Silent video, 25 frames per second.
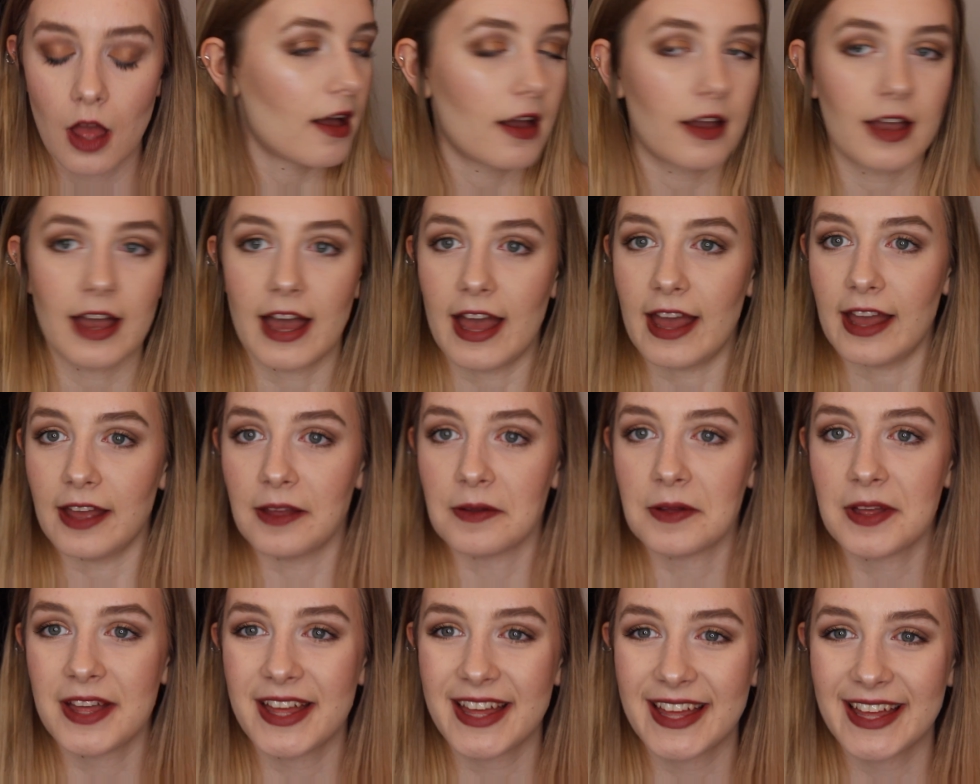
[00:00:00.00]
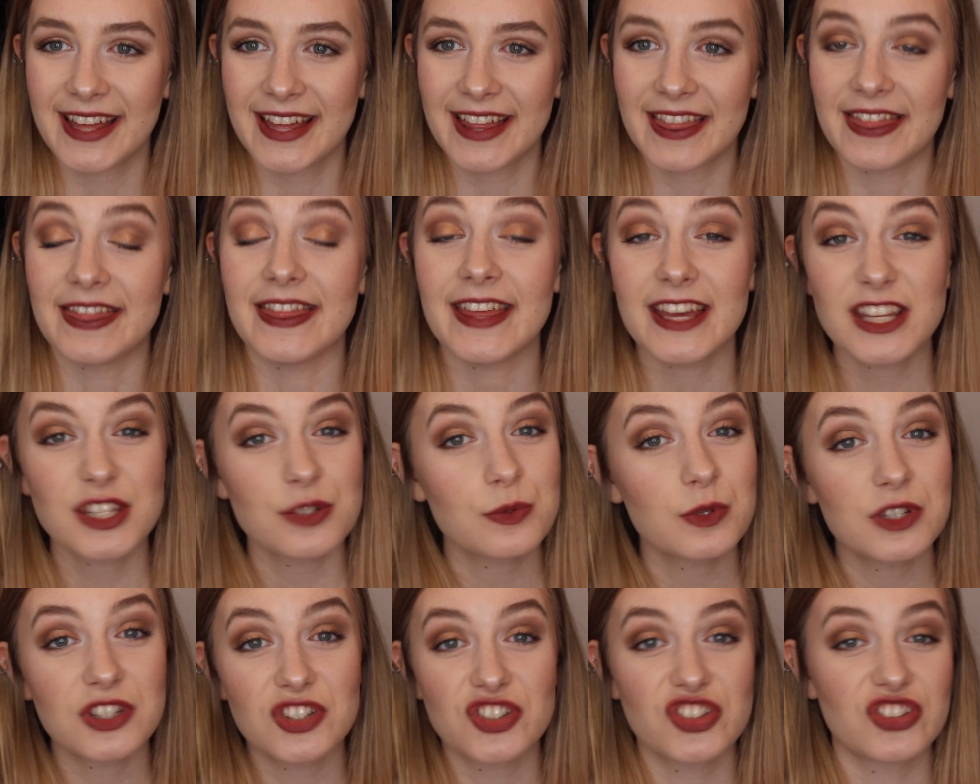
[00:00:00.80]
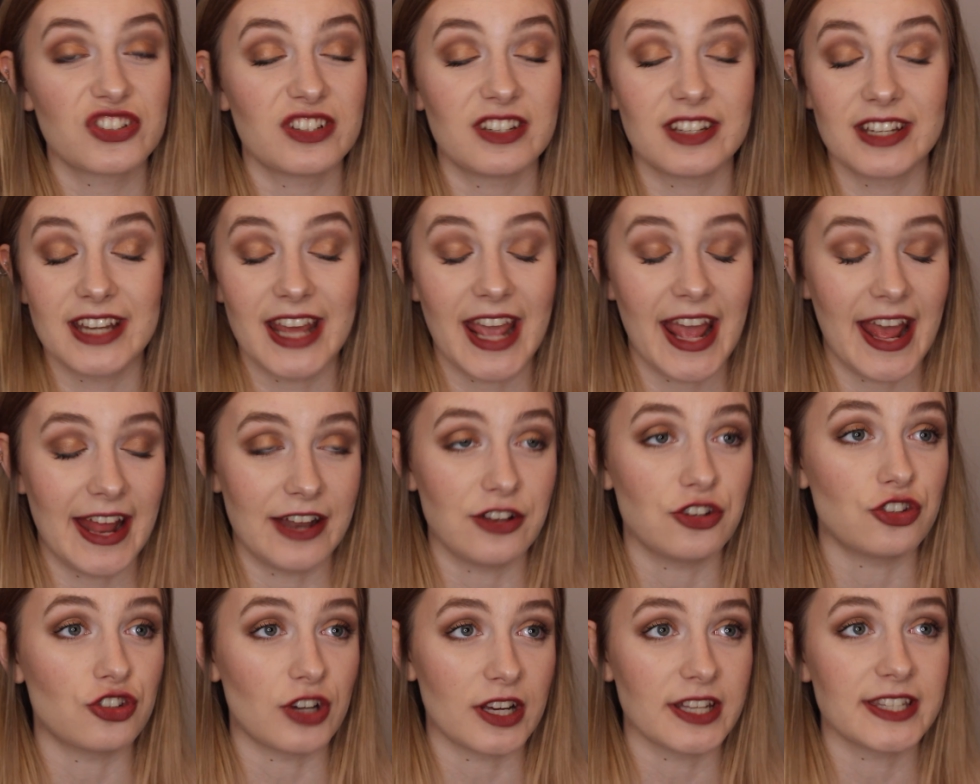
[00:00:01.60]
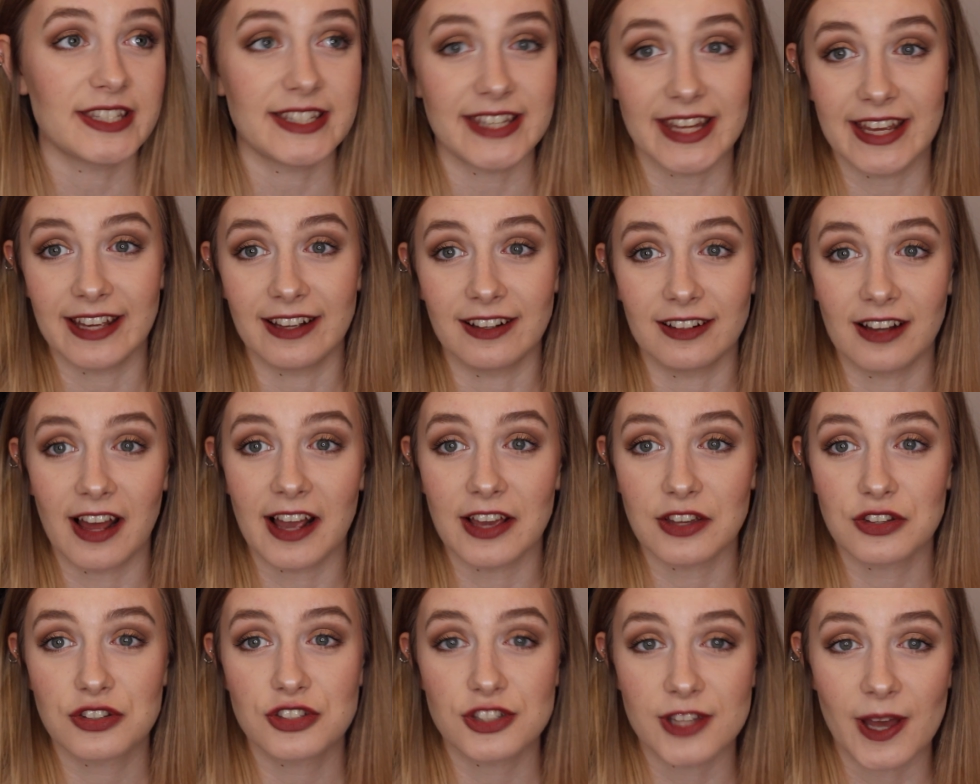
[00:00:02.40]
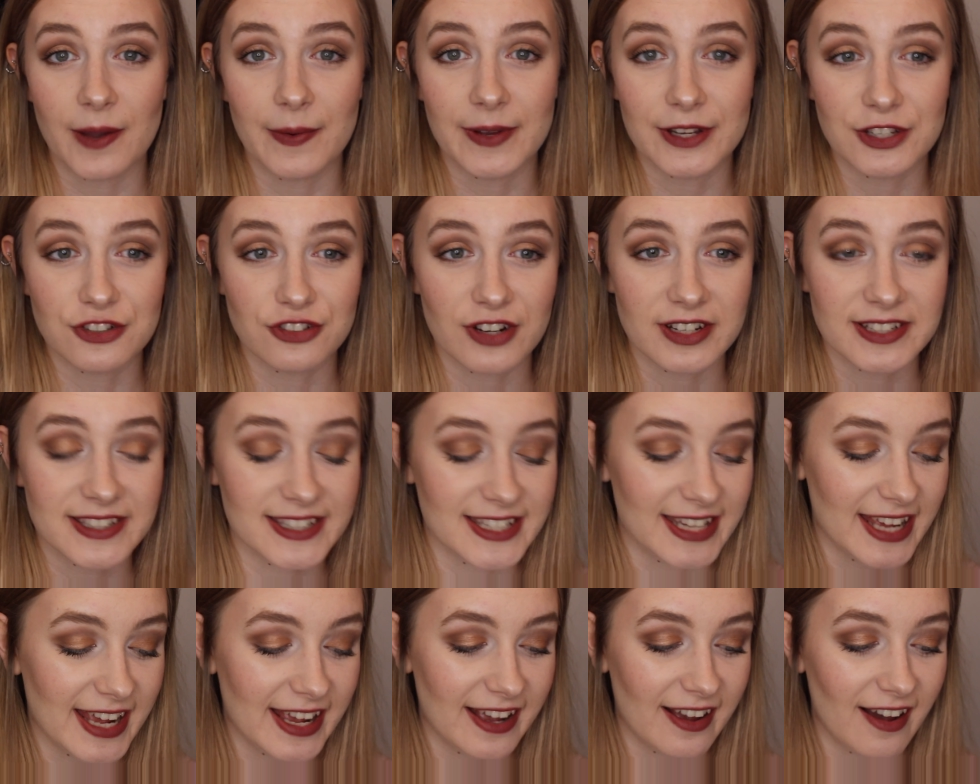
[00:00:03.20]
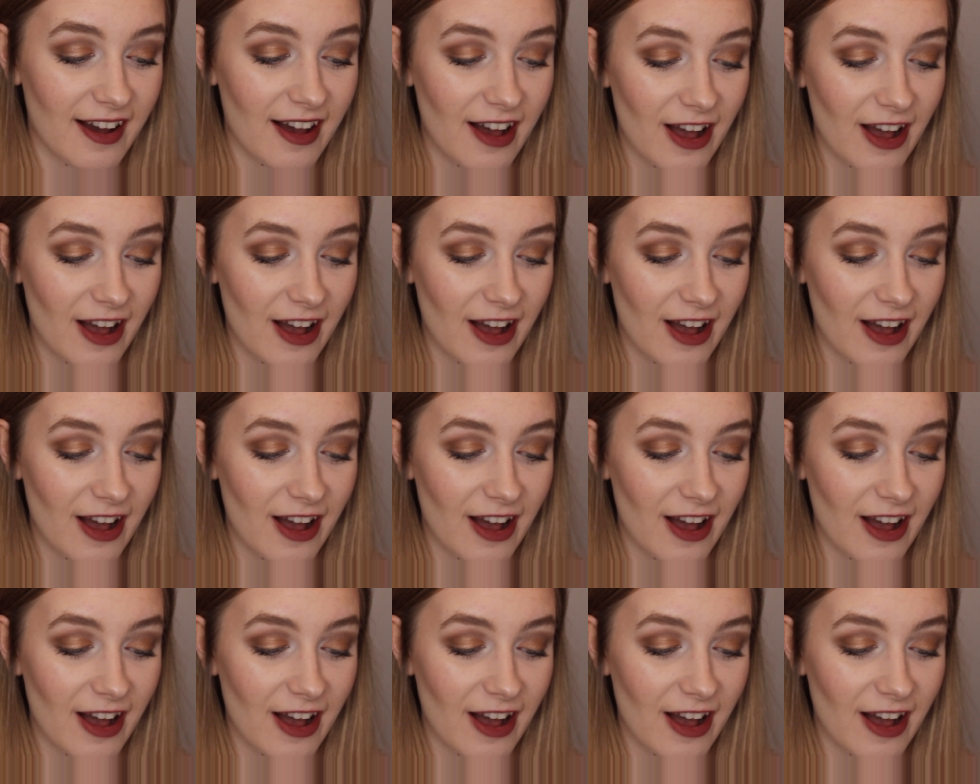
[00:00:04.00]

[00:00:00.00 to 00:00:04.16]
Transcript: Okay, this was interesting, like so interesting.